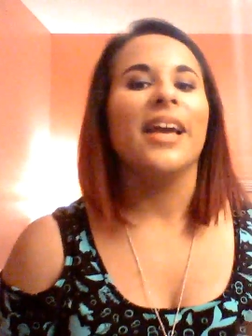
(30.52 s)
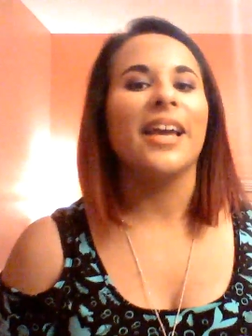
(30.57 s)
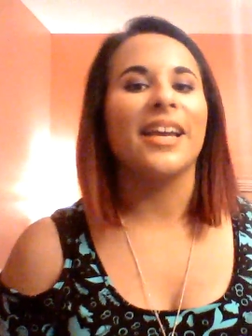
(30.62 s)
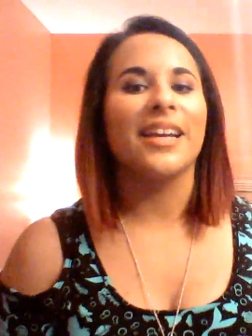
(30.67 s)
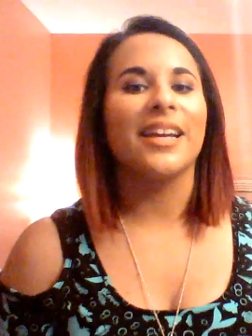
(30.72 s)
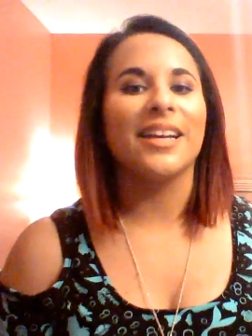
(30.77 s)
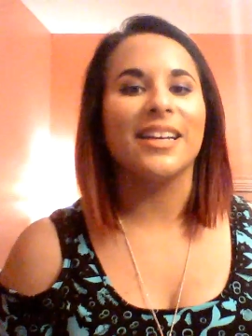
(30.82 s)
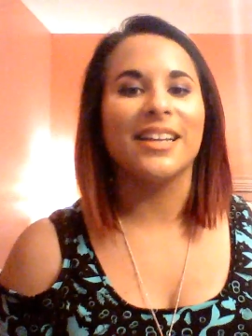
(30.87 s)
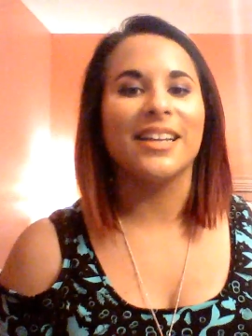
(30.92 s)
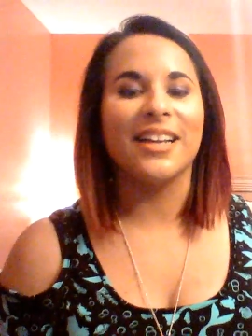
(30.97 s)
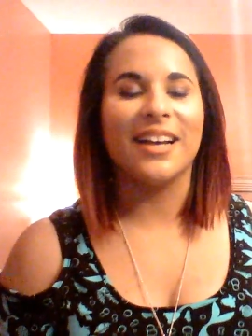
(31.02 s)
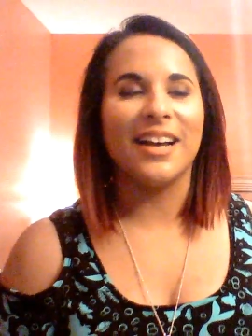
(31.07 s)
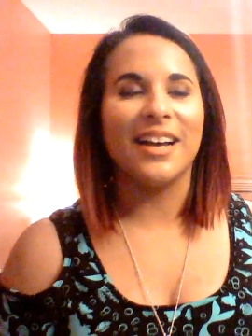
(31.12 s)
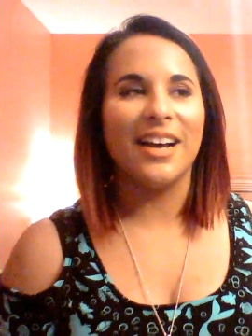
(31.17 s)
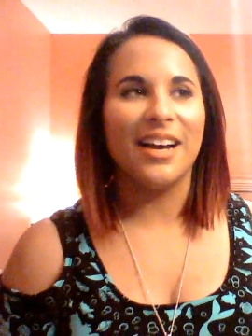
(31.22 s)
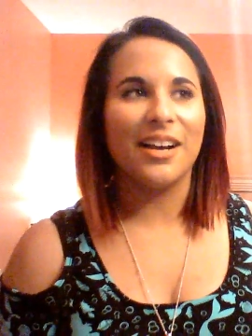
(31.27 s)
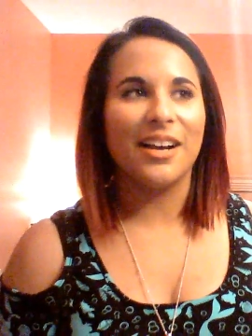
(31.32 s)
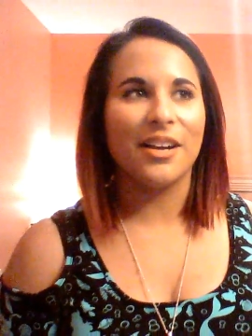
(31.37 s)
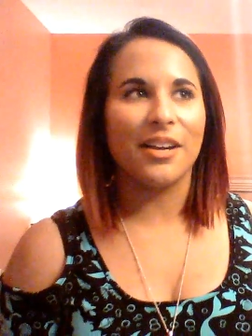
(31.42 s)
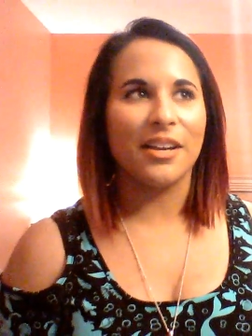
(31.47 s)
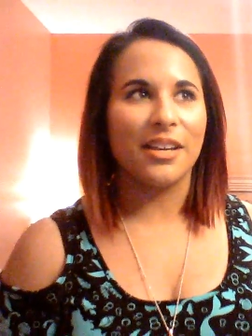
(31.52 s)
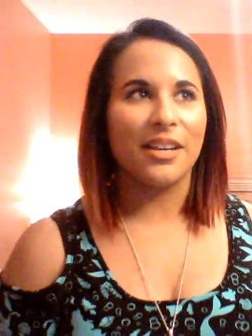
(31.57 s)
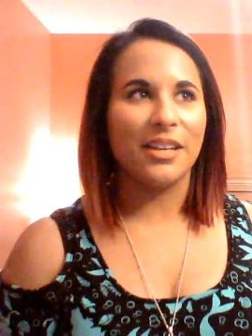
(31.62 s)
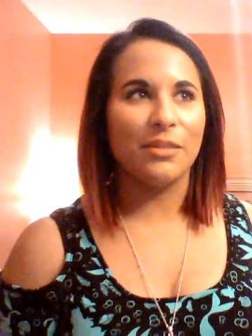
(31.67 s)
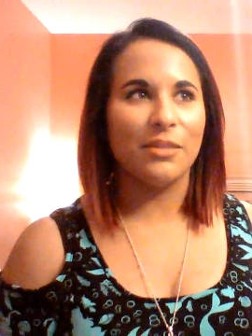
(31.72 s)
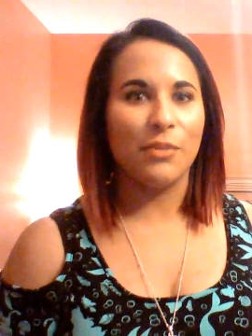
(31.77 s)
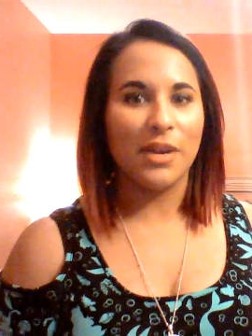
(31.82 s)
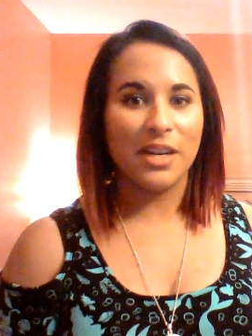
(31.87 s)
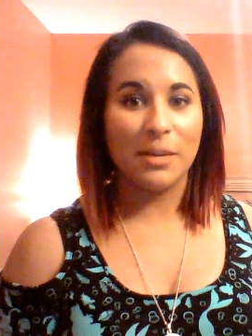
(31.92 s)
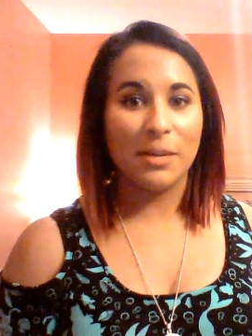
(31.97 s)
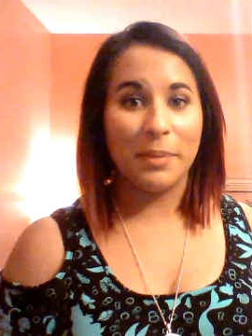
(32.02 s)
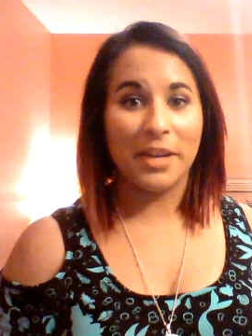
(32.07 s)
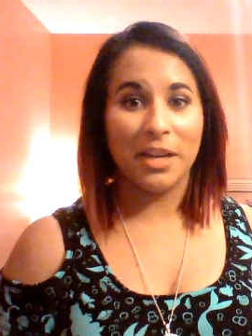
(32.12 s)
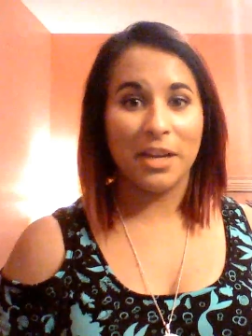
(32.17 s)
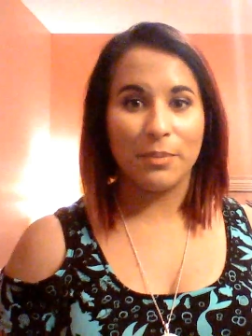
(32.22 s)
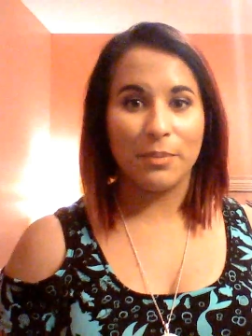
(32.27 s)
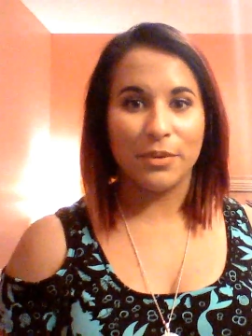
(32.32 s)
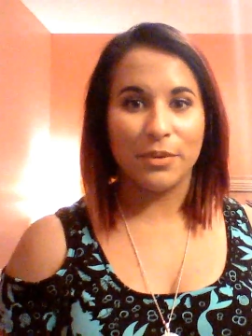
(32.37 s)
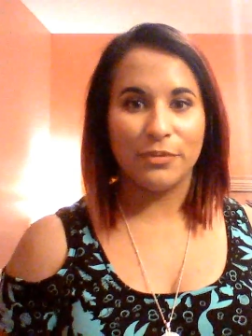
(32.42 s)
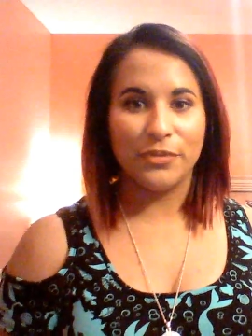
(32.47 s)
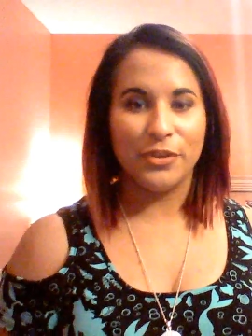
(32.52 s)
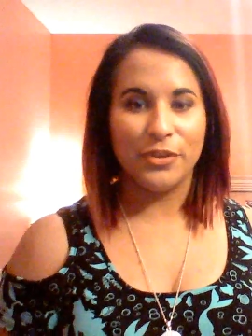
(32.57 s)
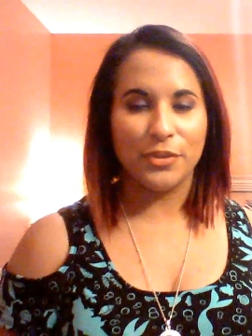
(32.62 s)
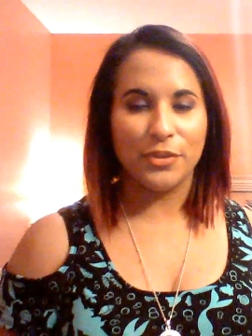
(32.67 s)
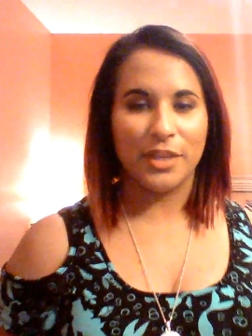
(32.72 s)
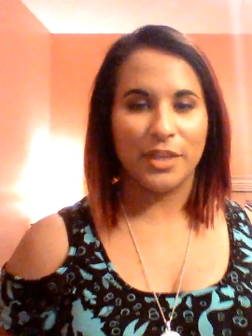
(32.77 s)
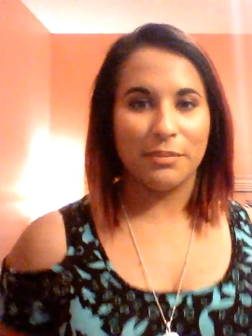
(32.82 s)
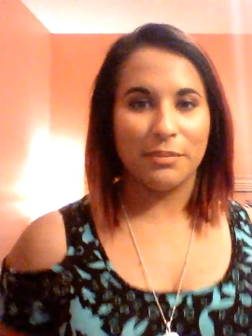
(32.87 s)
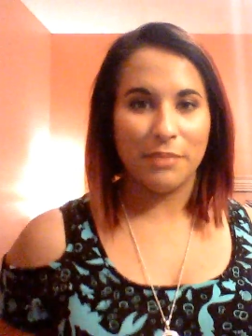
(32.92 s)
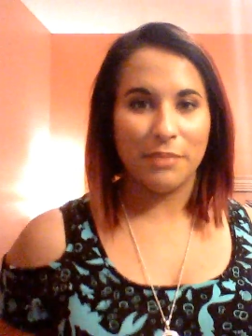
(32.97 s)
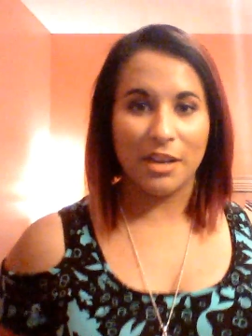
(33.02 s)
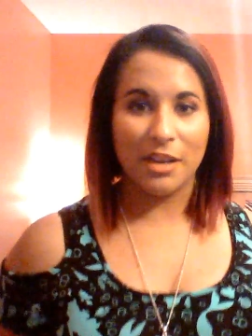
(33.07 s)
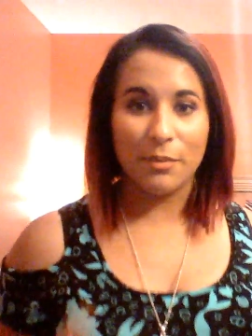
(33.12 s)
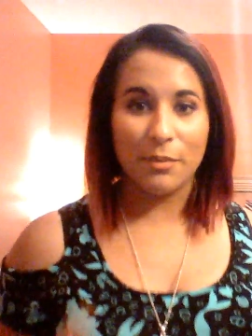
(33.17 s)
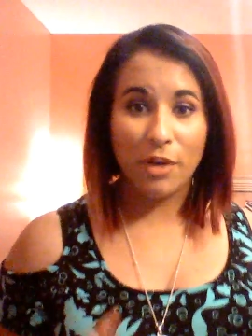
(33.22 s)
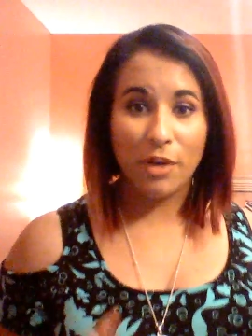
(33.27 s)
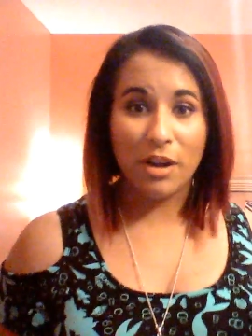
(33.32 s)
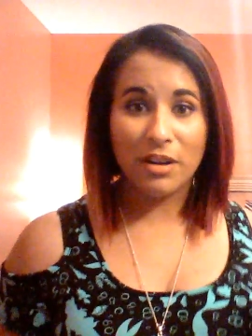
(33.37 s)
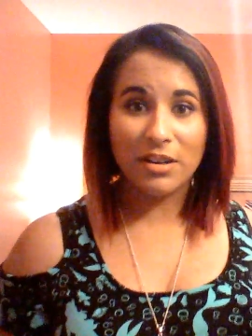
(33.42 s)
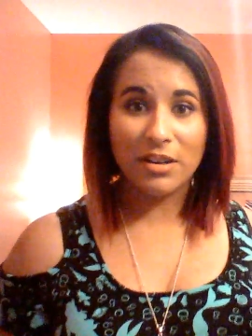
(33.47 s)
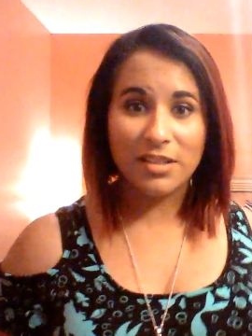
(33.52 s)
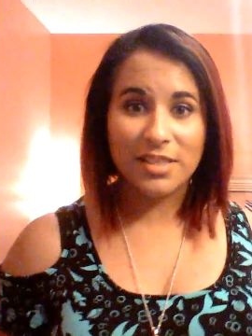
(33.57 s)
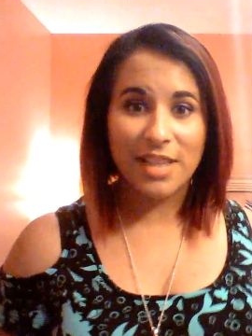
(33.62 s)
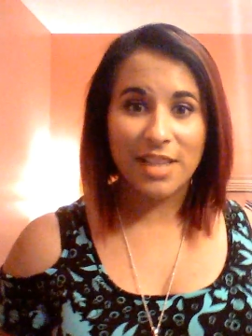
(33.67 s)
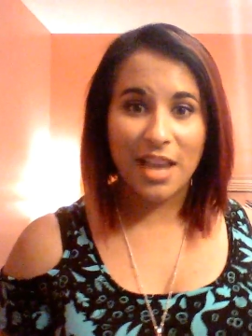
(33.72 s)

and I wanted to pick up a few like makeup products